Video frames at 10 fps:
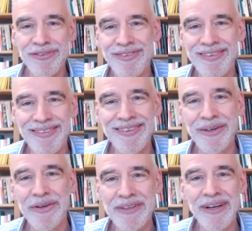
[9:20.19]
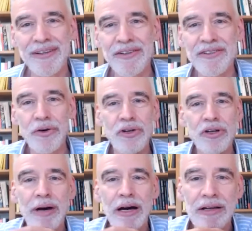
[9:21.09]
you tell the story
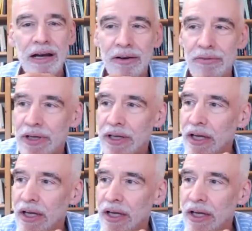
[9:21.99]
about how